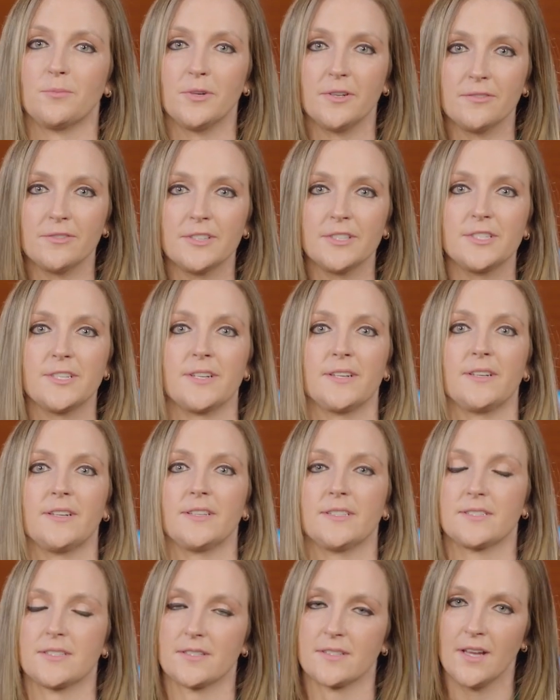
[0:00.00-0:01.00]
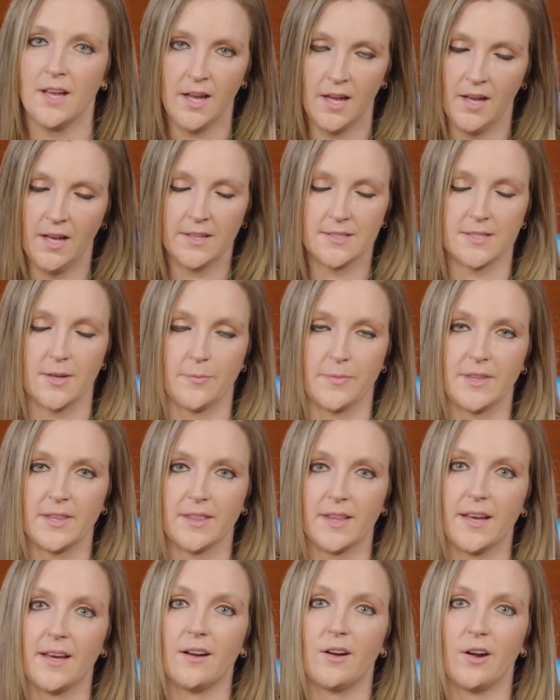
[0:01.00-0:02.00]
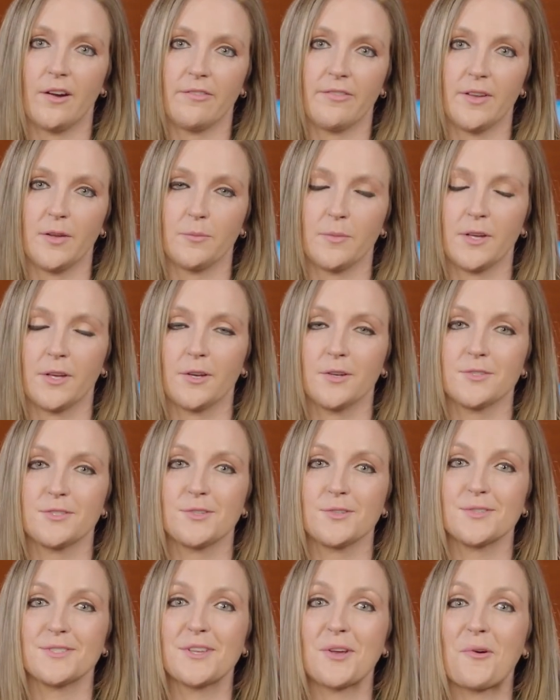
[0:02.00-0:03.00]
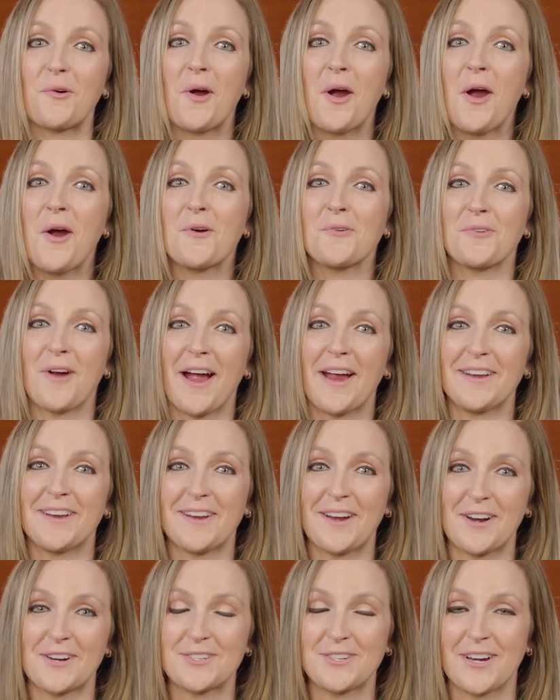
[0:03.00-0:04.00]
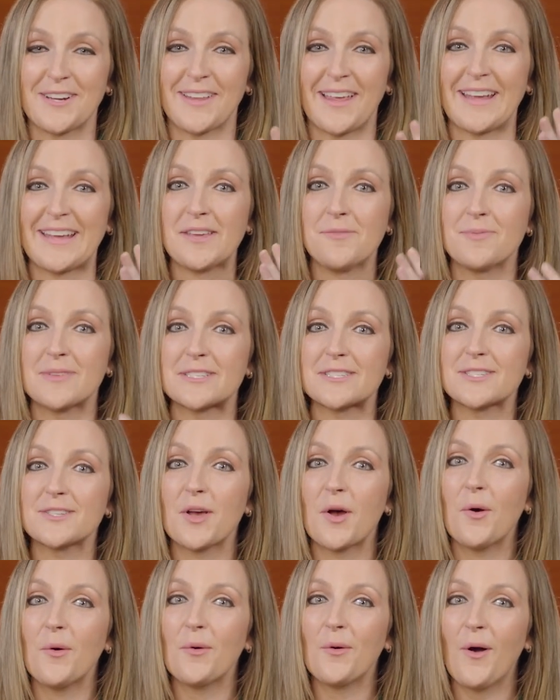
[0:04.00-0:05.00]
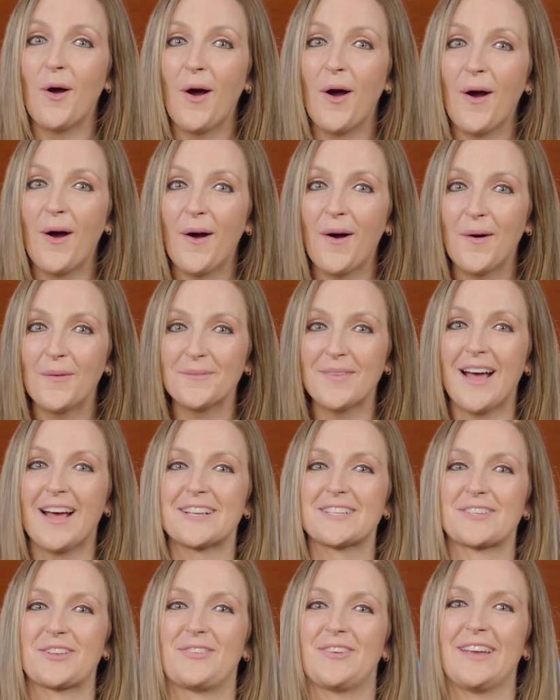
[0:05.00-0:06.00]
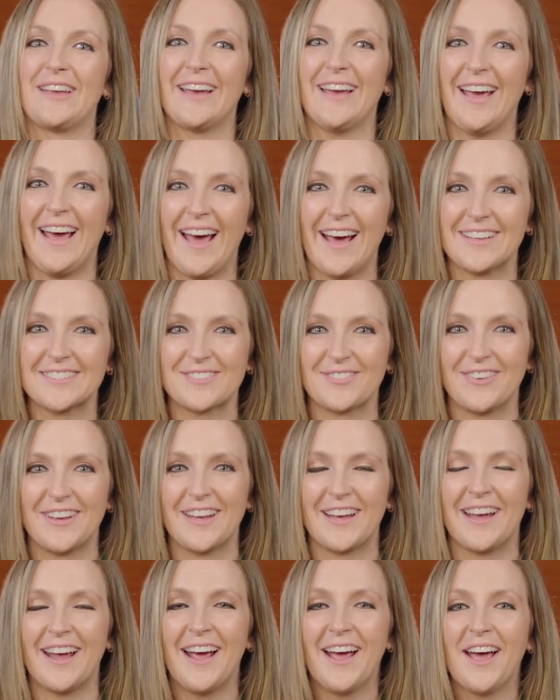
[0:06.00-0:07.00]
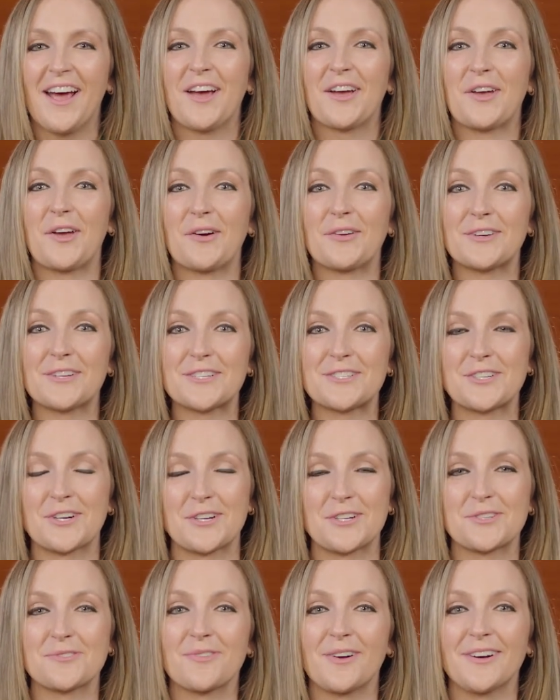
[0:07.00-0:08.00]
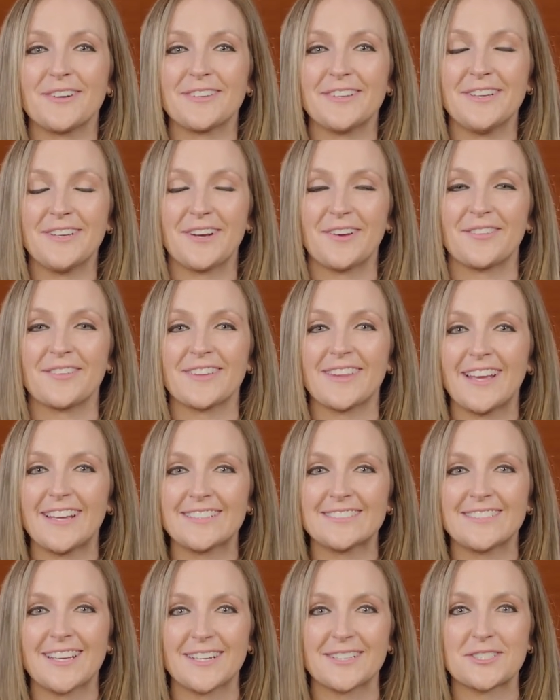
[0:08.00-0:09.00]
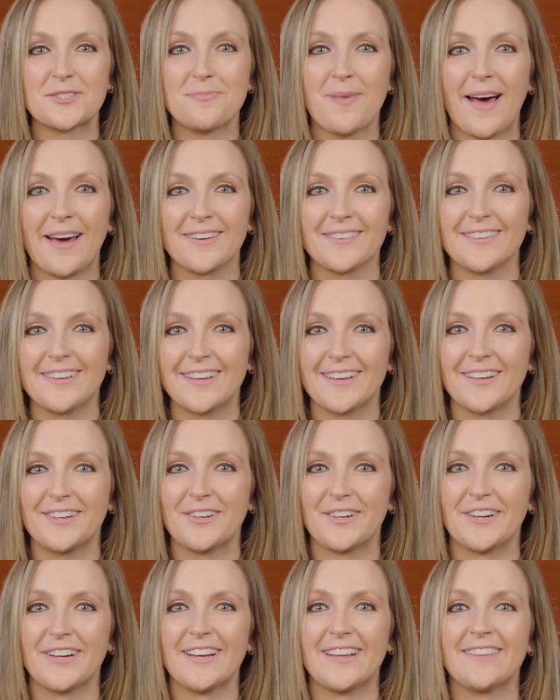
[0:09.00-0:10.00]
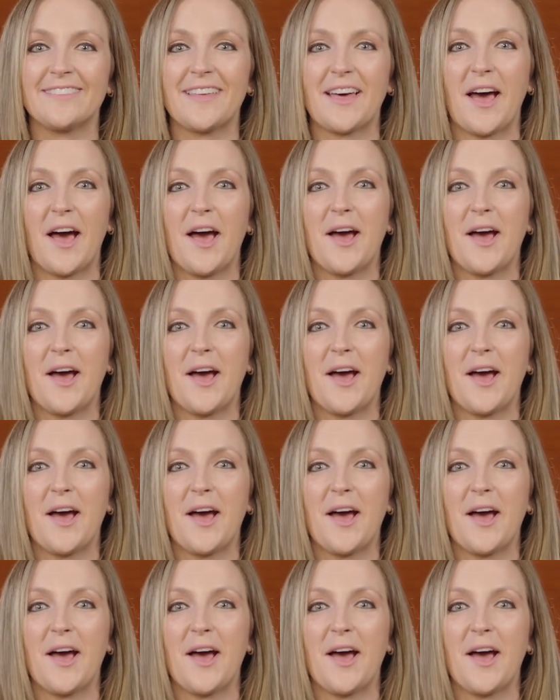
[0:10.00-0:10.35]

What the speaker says: privilege and it's something that our family goes to. So Ryan and I are trying to like keep it so calm as we go to church while, we're like ducks paddling underneath.